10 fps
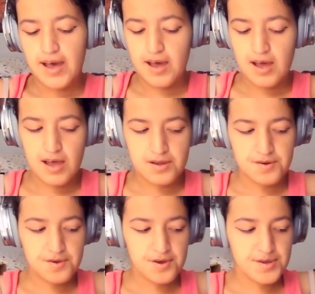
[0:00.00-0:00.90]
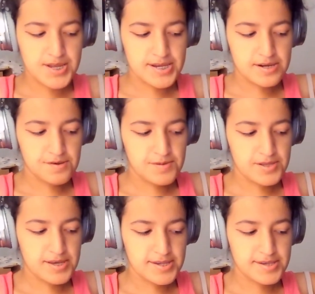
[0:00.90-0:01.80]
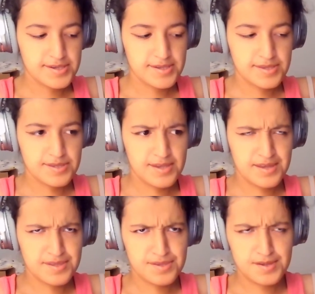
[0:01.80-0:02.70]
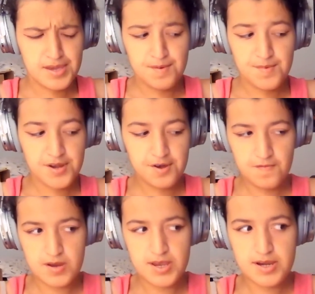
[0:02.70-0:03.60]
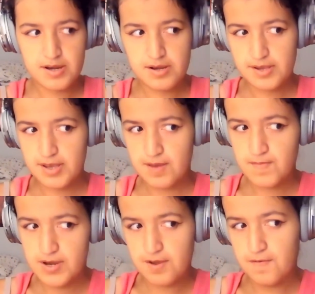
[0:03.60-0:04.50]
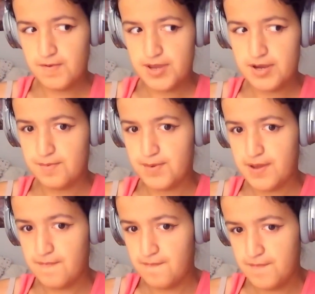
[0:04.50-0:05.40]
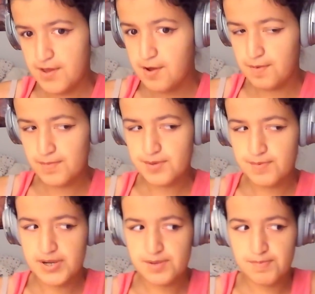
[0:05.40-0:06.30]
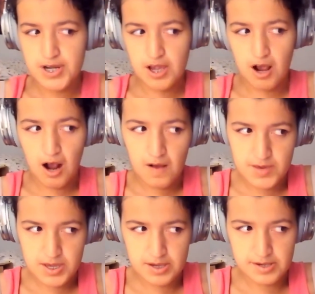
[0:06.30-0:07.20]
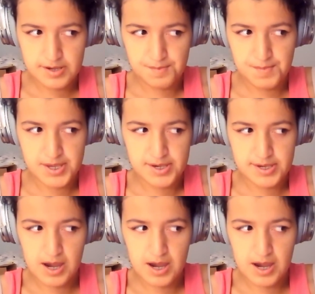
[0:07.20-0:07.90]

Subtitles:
I don't know how I didn't realize that the camera got overheated, because it kept getting overheated when I filmed, but it's pretty obvious because it makes a sound.